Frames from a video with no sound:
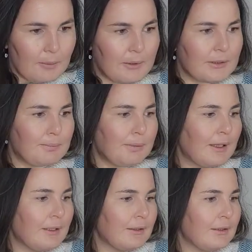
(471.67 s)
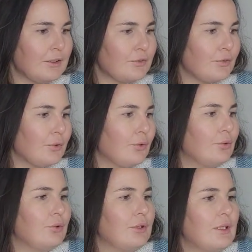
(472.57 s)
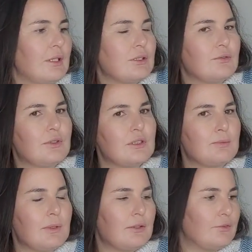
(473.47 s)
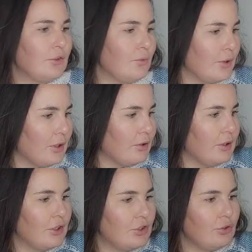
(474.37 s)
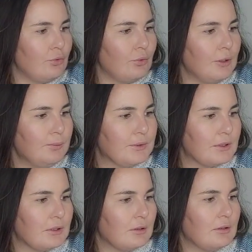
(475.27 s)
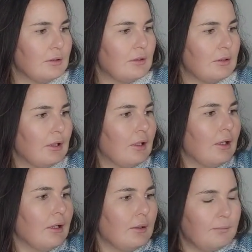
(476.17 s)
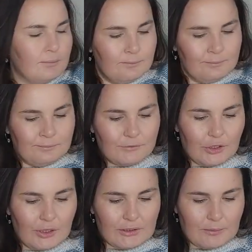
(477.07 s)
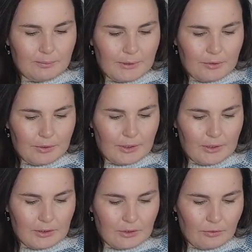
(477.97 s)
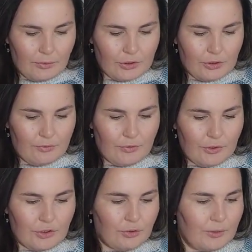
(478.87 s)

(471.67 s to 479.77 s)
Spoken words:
but the plan is for the rest of this month to work on these 2 whips to get some progress, of which the first